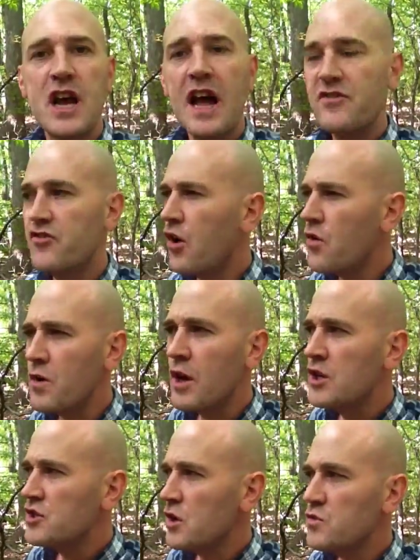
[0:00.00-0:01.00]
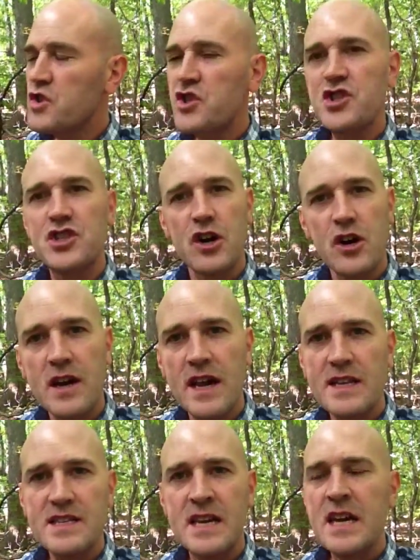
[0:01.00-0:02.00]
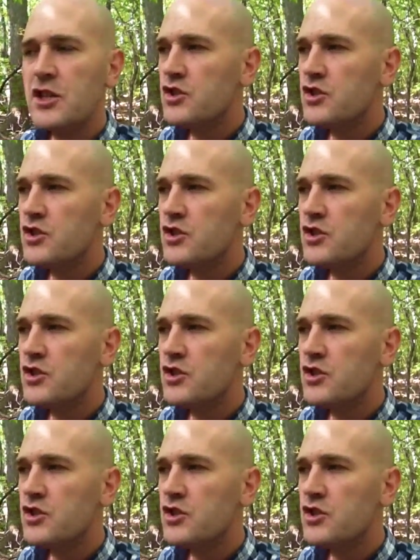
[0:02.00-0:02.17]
God. Don't, don't shirk it.